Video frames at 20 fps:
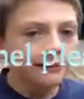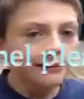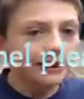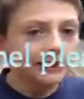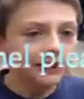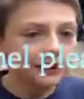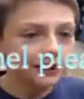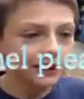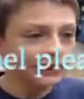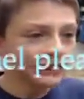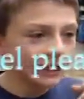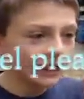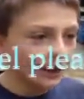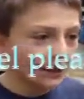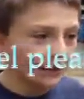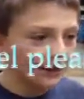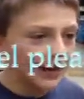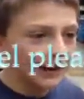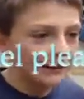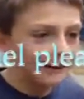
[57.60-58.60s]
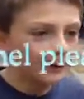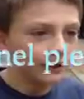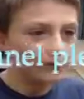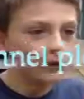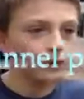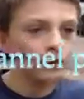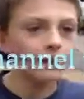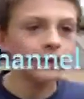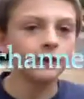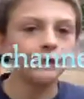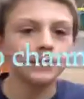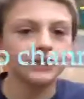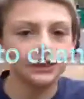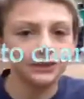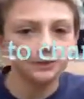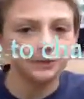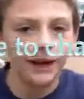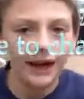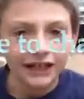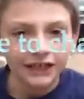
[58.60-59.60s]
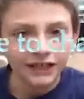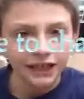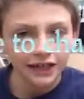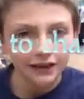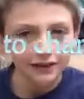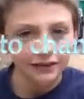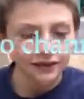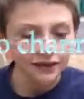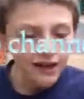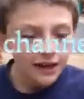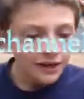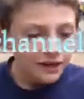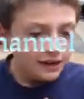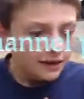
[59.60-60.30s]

Make sure to check out Gamer Trolling, which is my channel,